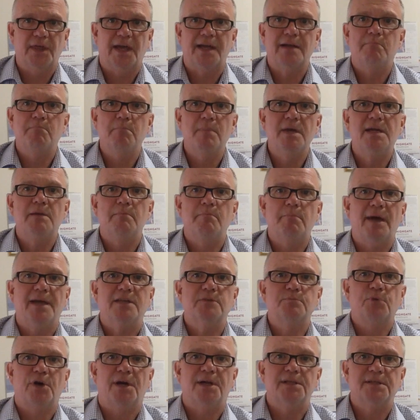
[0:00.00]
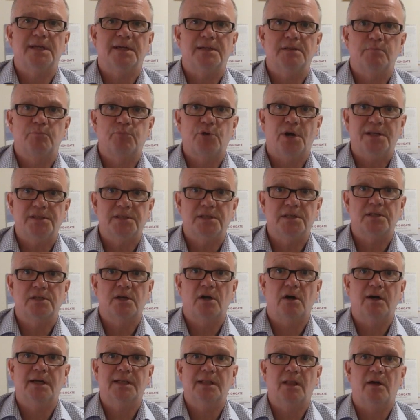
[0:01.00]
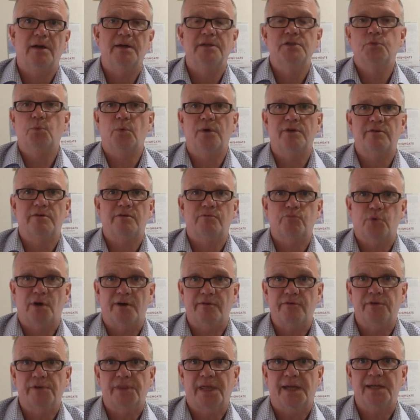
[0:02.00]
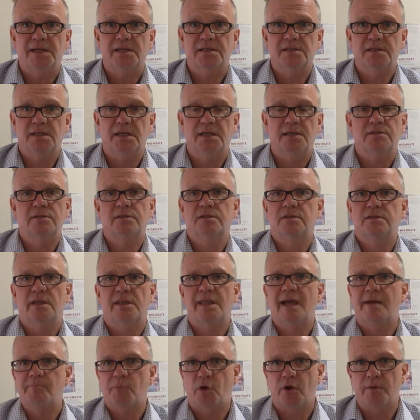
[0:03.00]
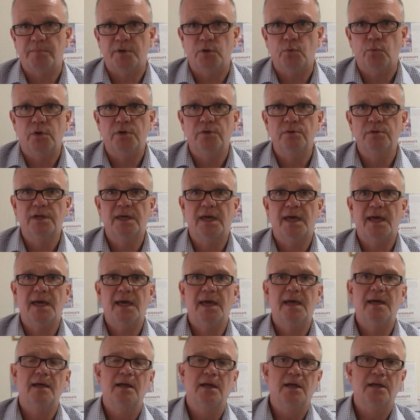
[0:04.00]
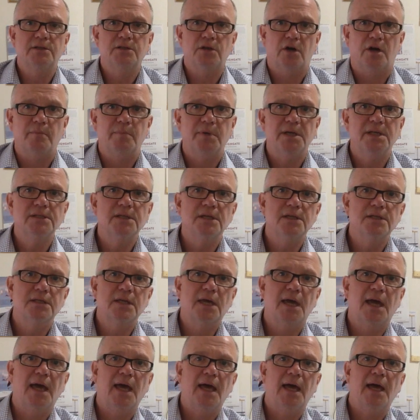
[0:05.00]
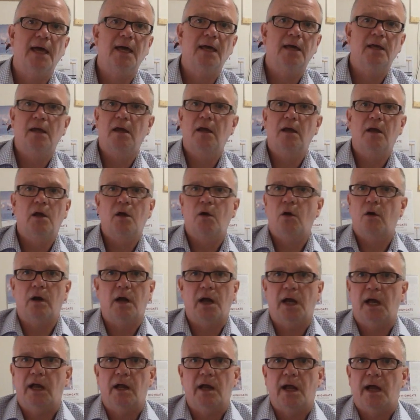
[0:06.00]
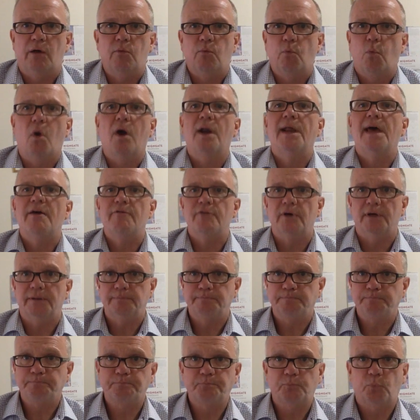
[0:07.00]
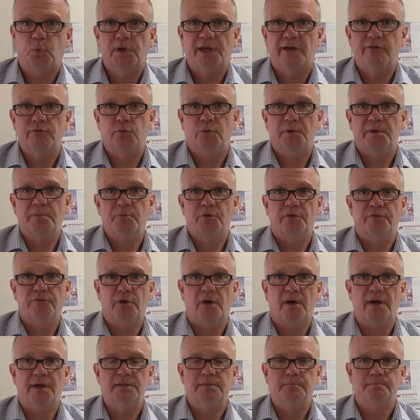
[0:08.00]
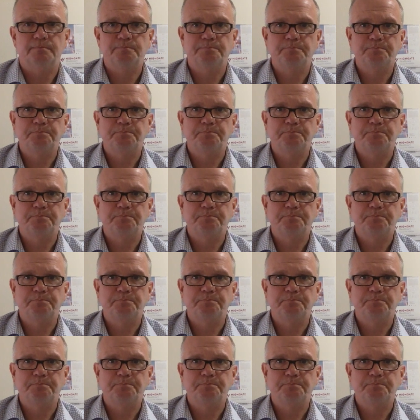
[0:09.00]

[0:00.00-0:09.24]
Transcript: they meet best practice guidelines wherever they exist. So that might be wound care, diabetes care, and whatever we provide.